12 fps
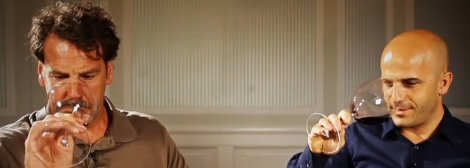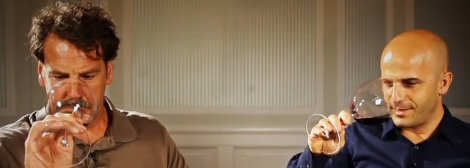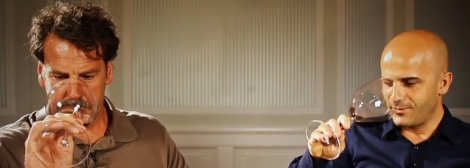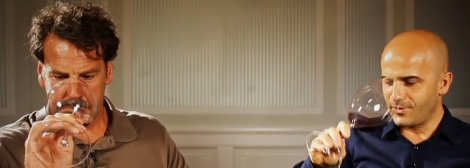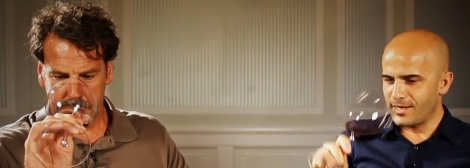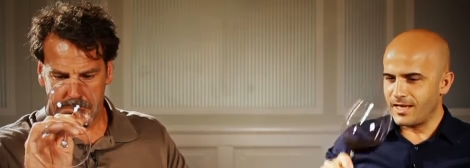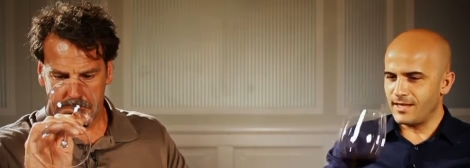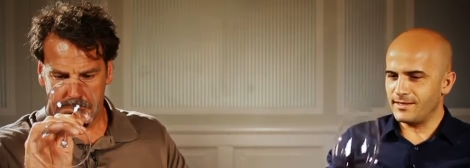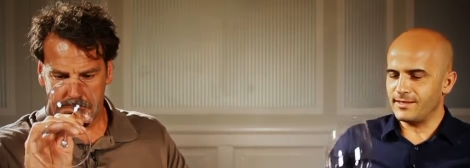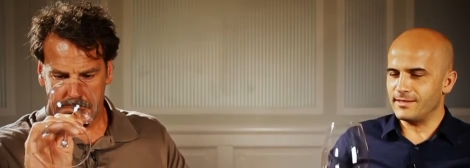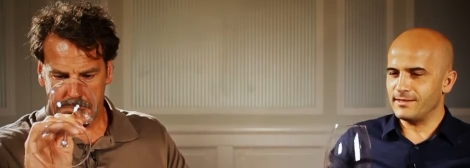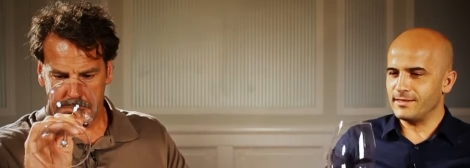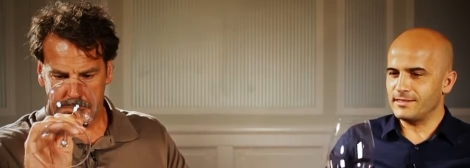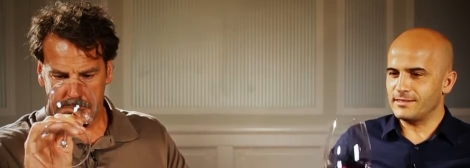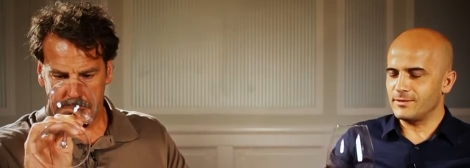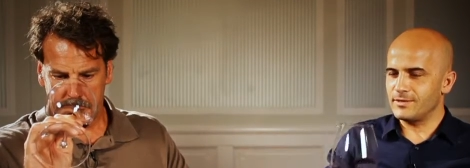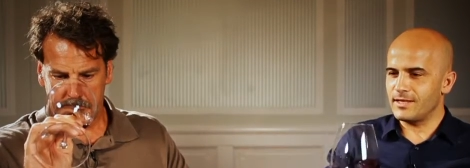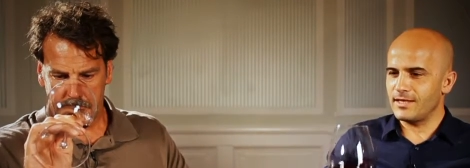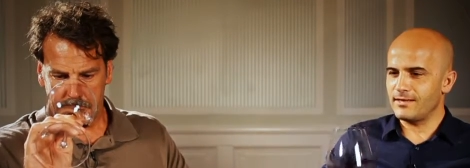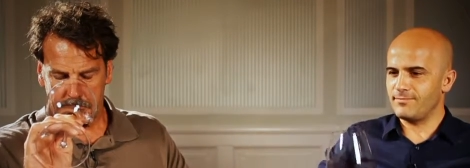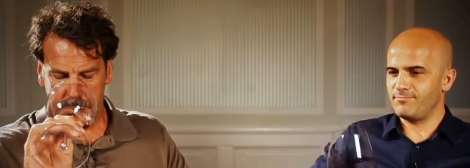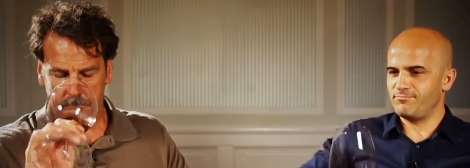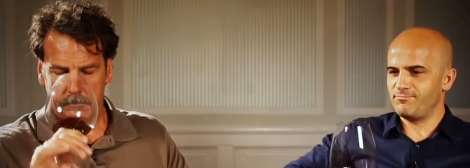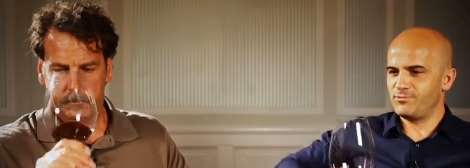Speaker 1: and quite elegant. It's not that
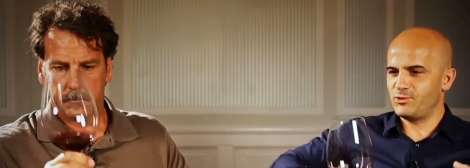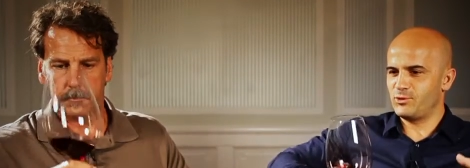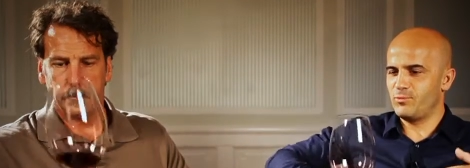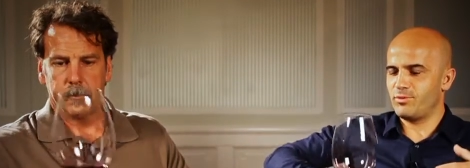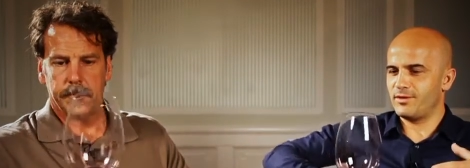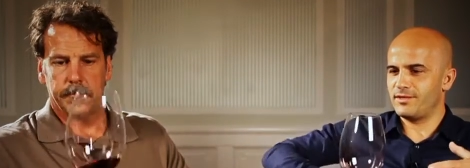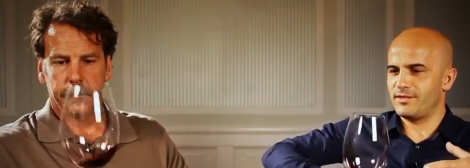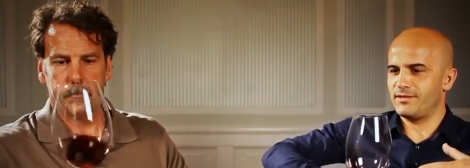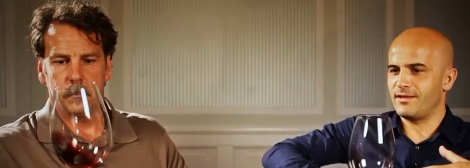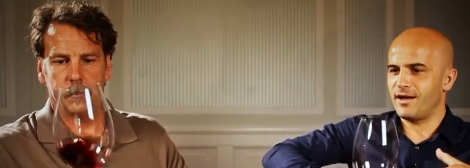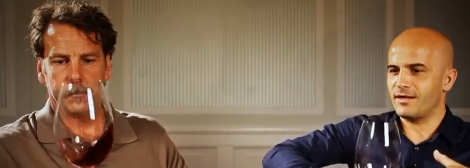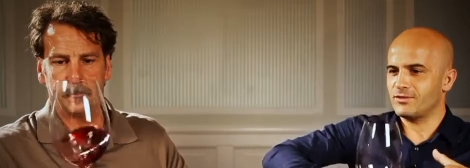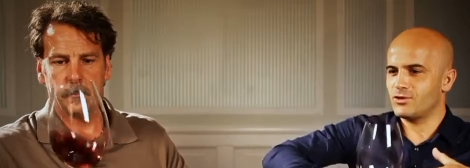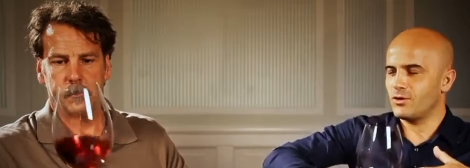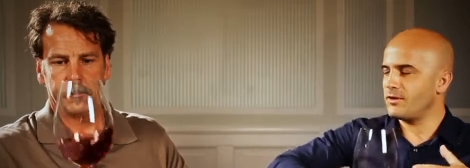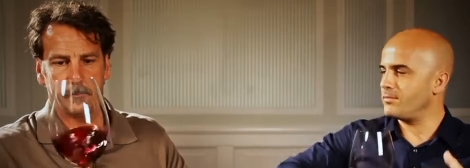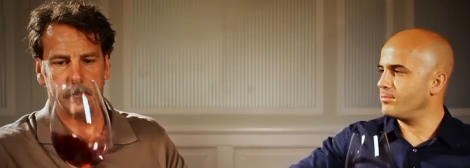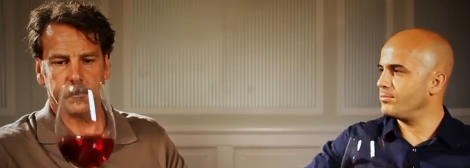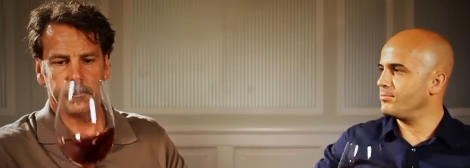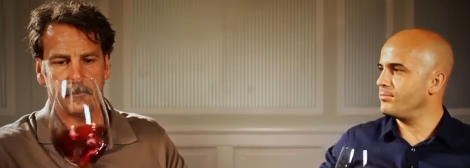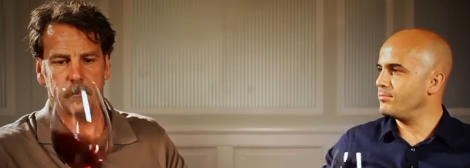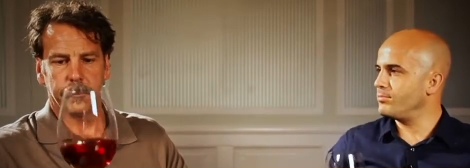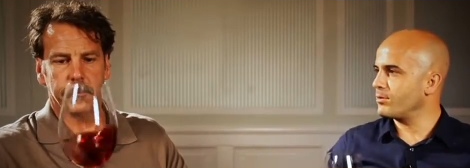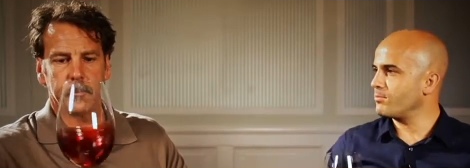super dark chocolate
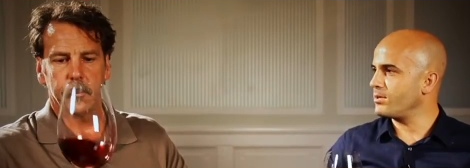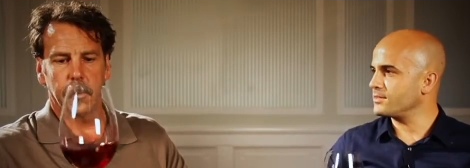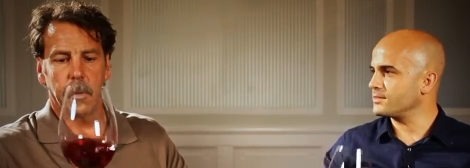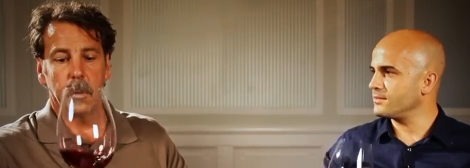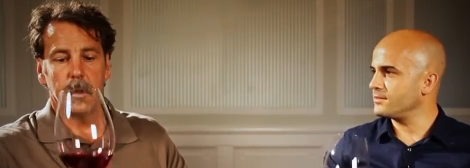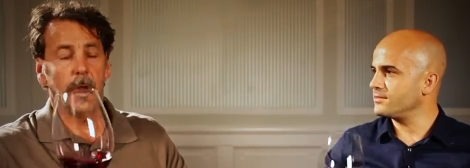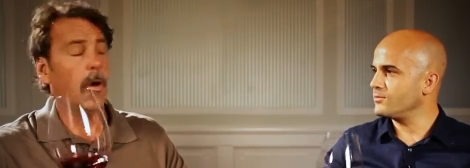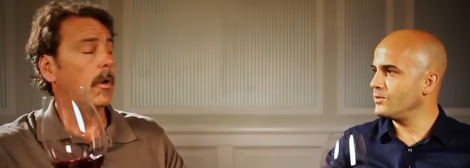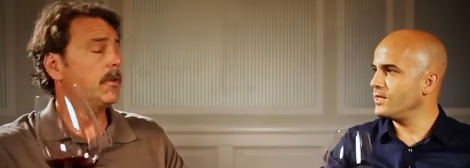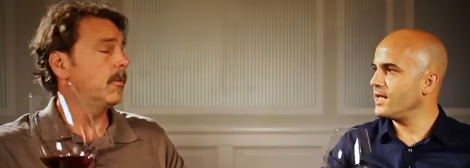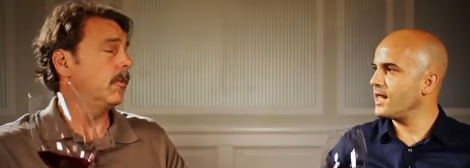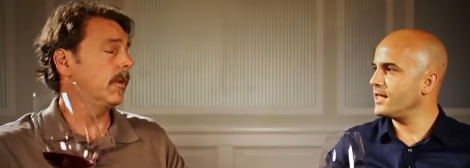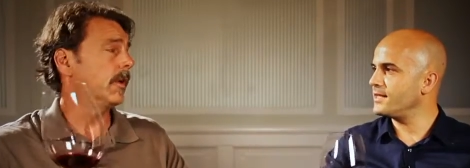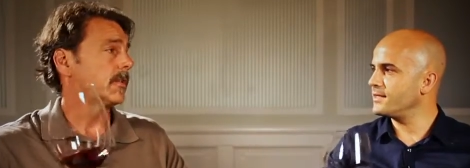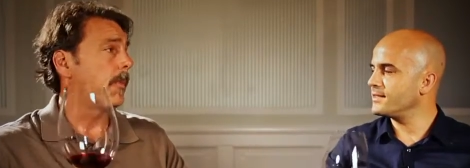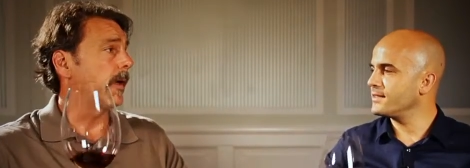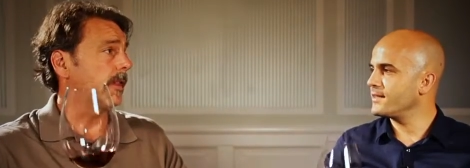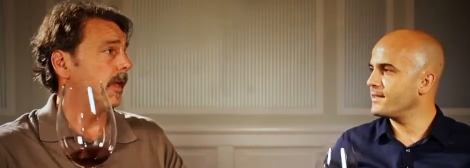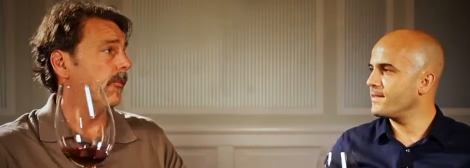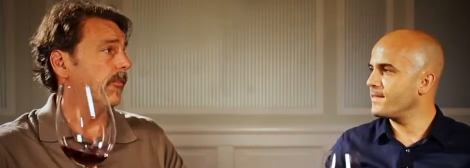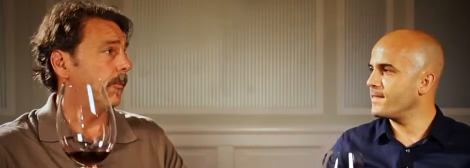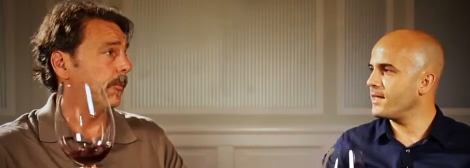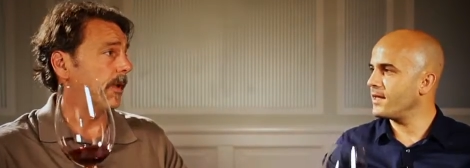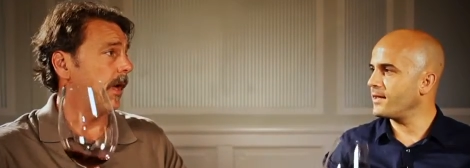blockbuster.
Speaker 2: No, really, you wouldn't expect that
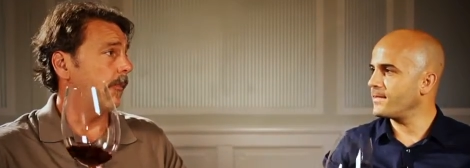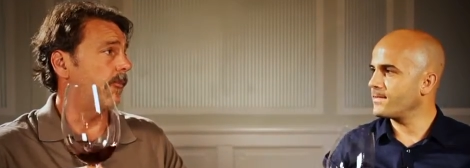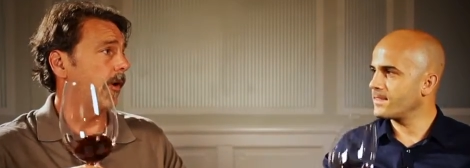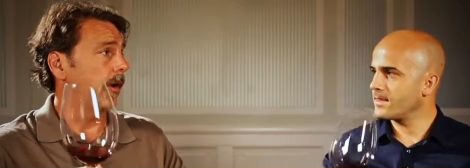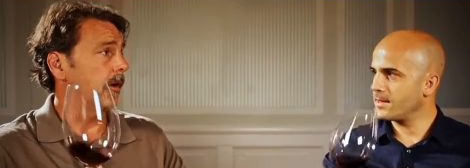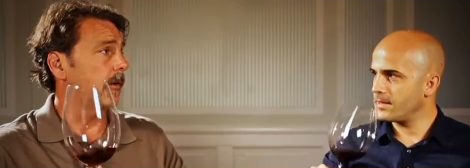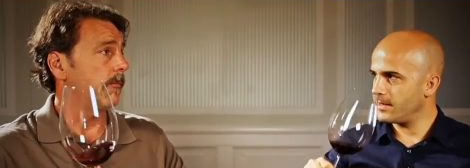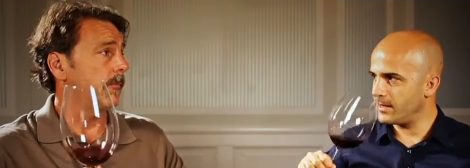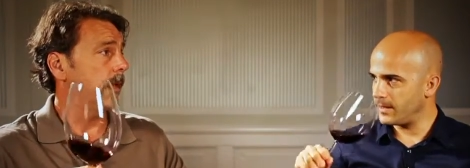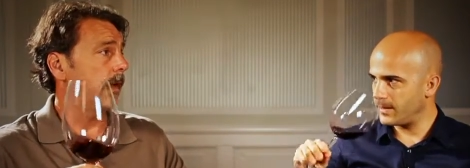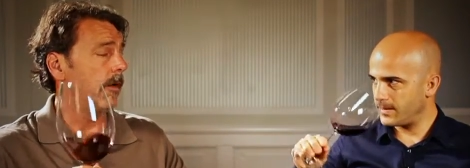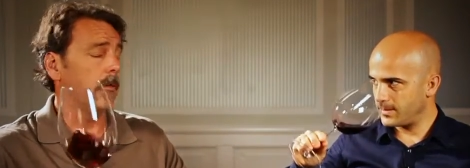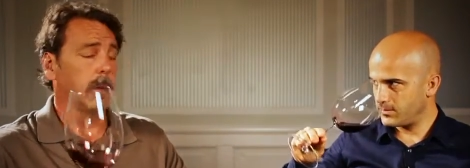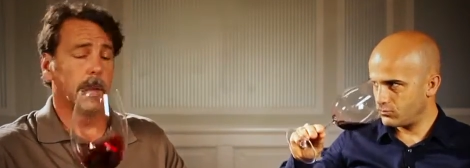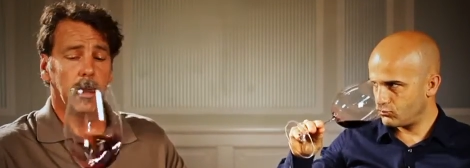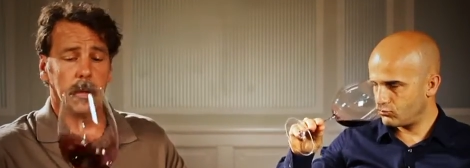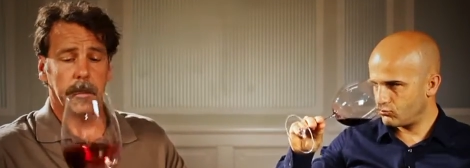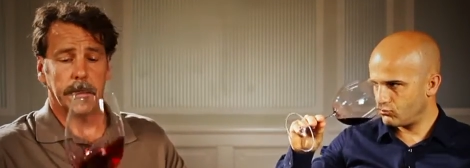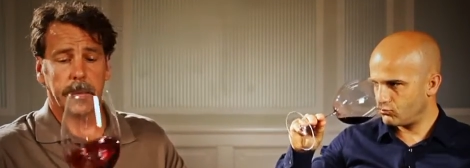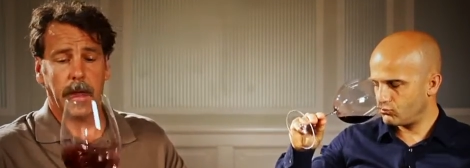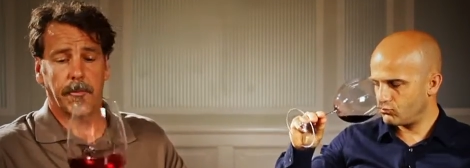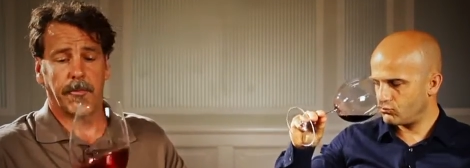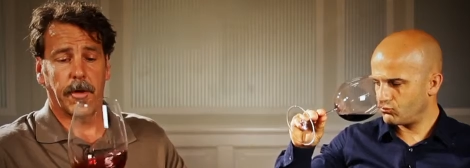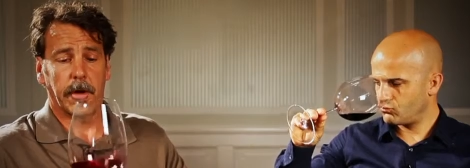from Cab Franc, you know.
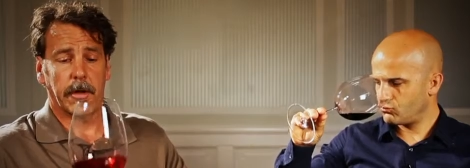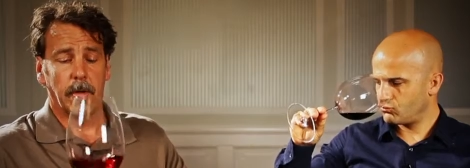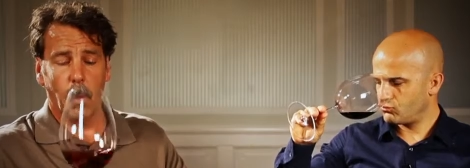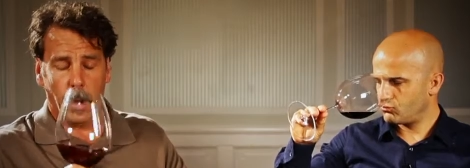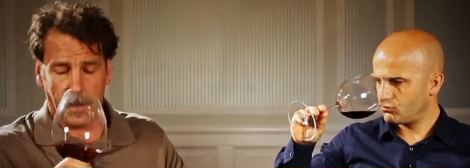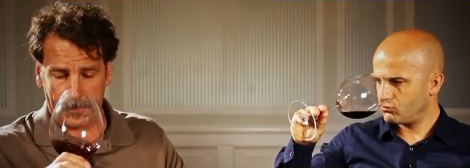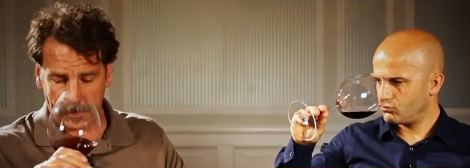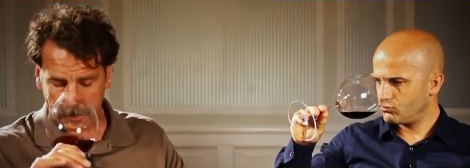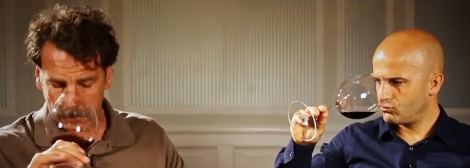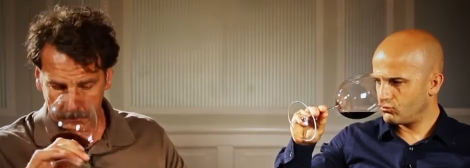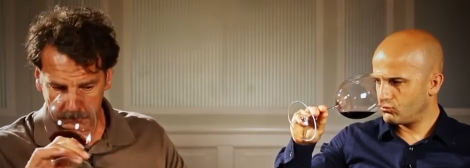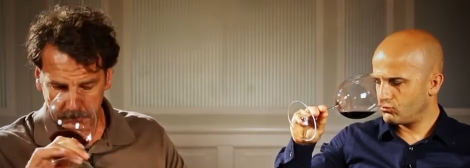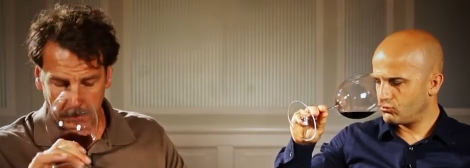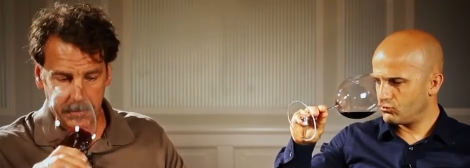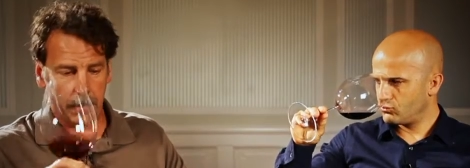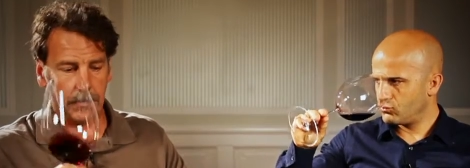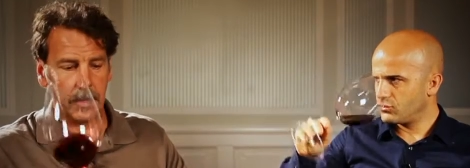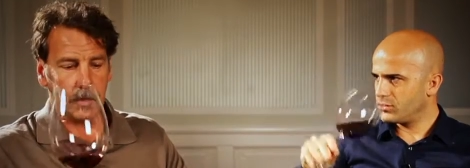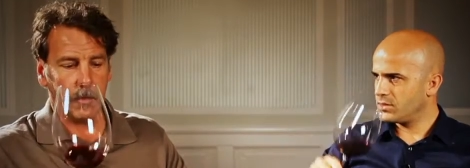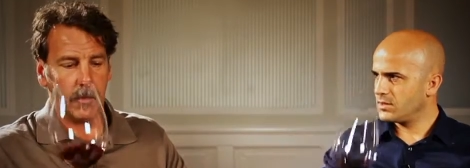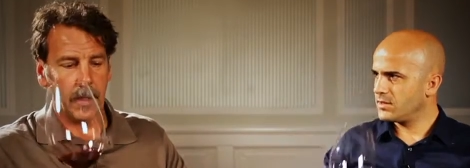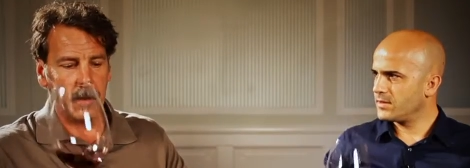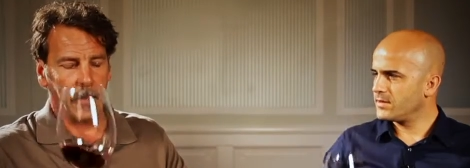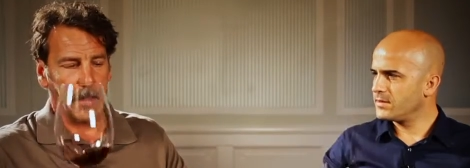Cab Franc, you want that. I mean, I'm getting a lot of